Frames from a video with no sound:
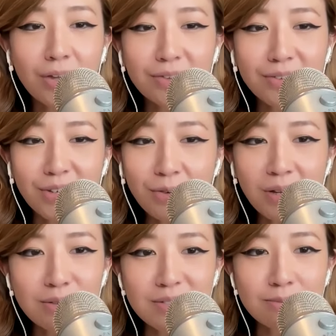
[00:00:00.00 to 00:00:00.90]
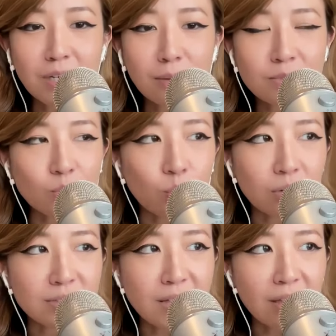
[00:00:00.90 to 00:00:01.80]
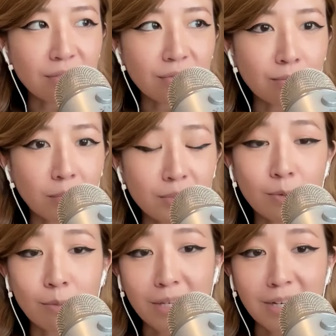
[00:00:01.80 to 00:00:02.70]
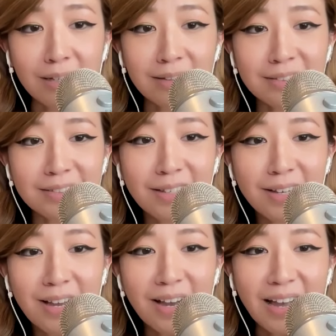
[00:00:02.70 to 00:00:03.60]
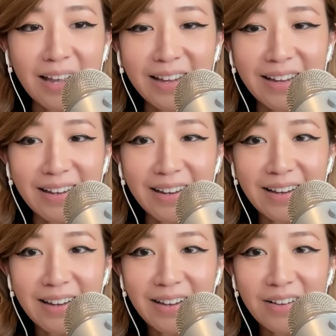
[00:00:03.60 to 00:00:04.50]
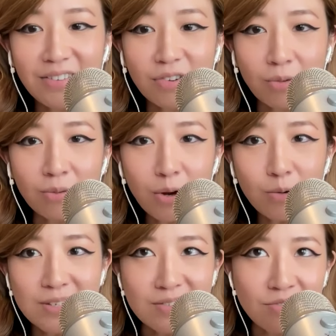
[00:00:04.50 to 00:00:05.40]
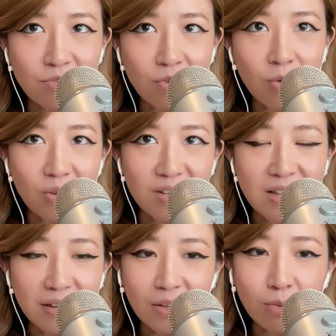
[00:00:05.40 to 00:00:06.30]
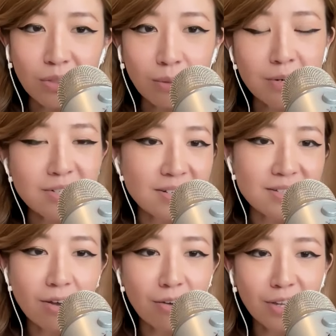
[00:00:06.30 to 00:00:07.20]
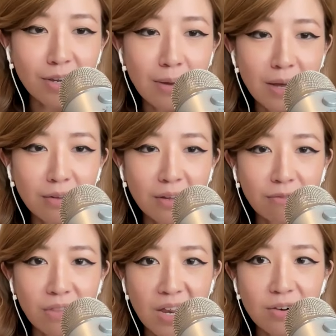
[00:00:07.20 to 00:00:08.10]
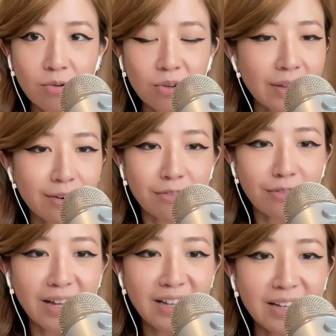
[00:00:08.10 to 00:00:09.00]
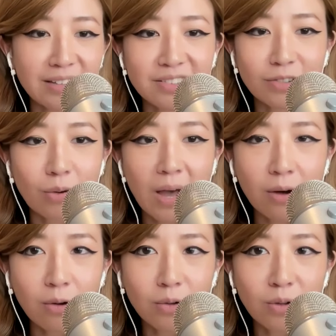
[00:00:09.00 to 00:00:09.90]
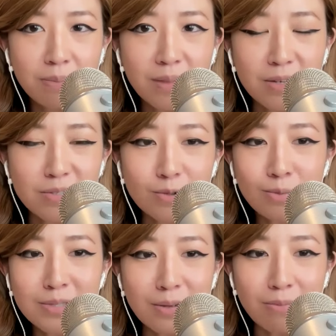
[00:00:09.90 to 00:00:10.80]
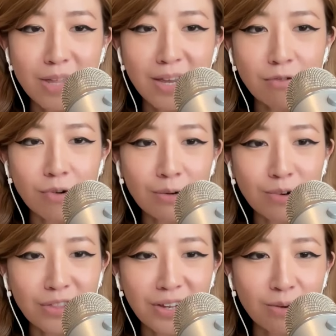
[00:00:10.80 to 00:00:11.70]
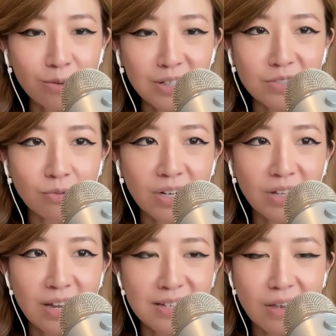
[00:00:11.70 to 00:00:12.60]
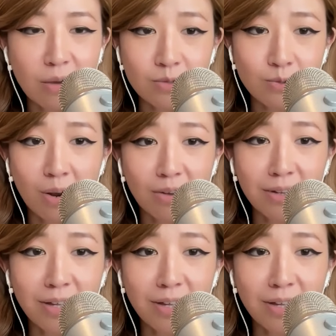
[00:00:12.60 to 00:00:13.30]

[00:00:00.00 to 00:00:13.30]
you know how sometimes words have multiple meanings? I don't always know exactly what the person is talking about if they don't clarify. And so I'll assume something and run with it only to realize I was wrong.